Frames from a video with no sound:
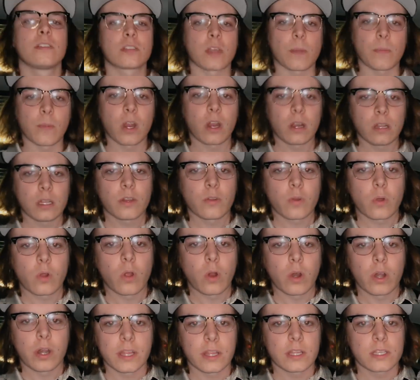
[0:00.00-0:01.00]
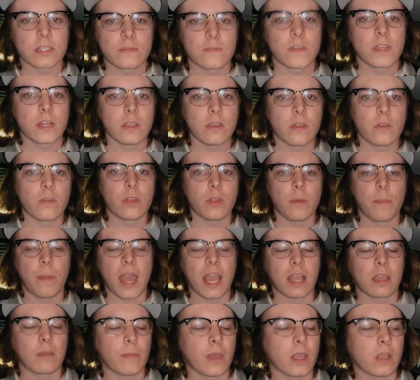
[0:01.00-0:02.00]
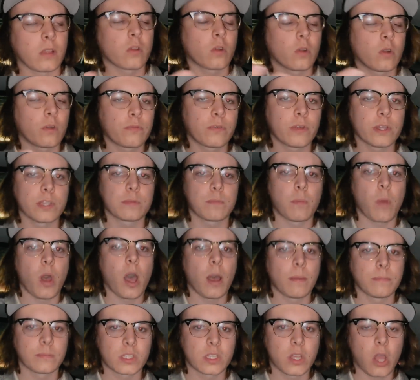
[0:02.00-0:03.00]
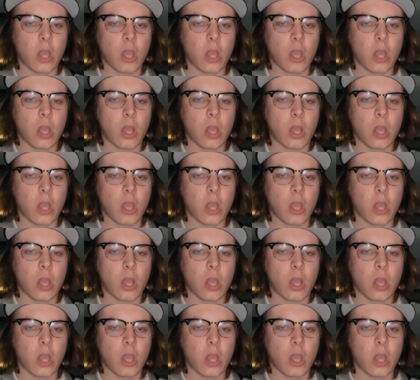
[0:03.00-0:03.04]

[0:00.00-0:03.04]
So I'm currently recording this video in the back of my girlfriend's mom's